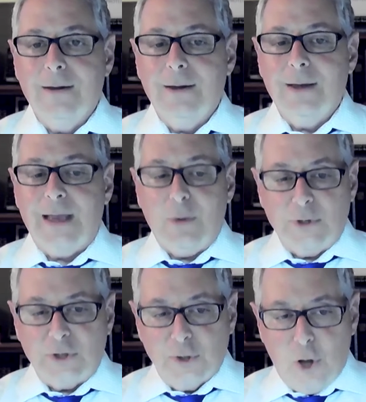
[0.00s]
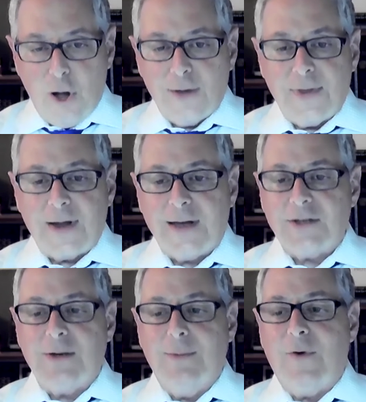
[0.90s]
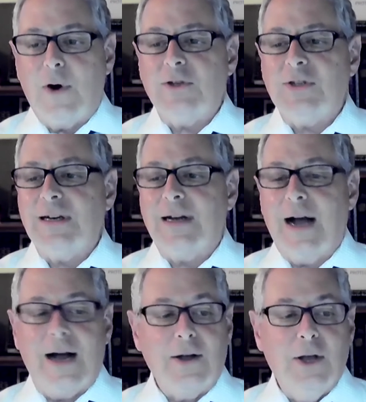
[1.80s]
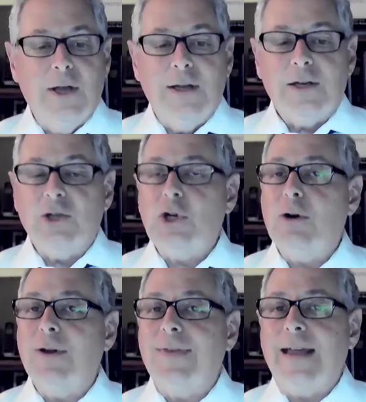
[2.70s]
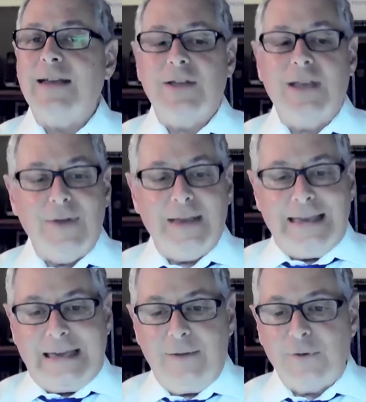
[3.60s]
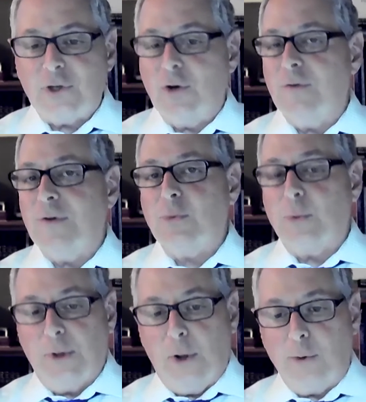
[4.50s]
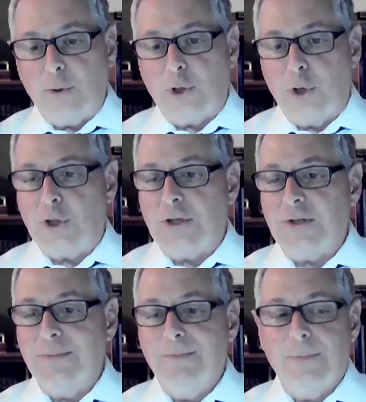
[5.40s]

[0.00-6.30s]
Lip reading: It was long the custom of our synagogue to share a Thanksgiving Eve service with local churches.